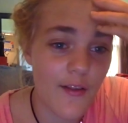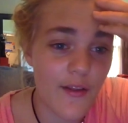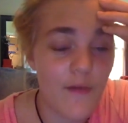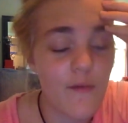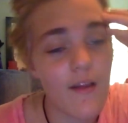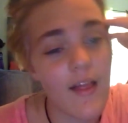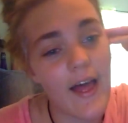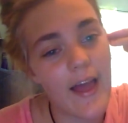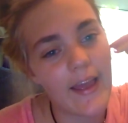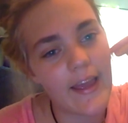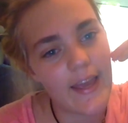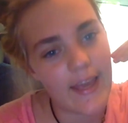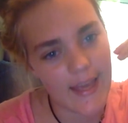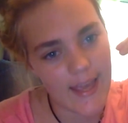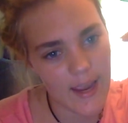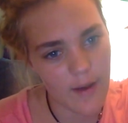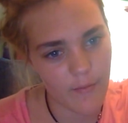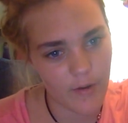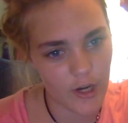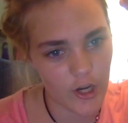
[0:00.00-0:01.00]
They were like,
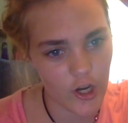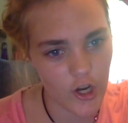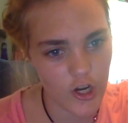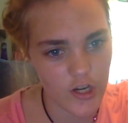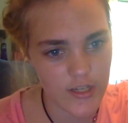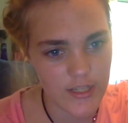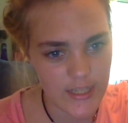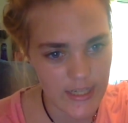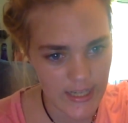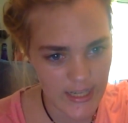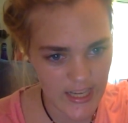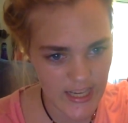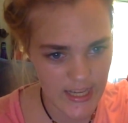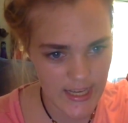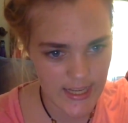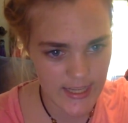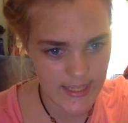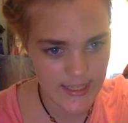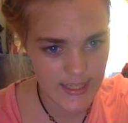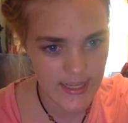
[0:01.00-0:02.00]
Cameron and Kirsten
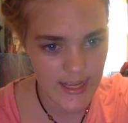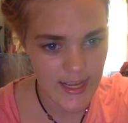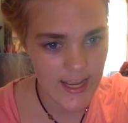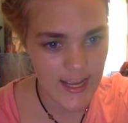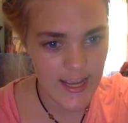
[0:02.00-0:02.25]
kiss.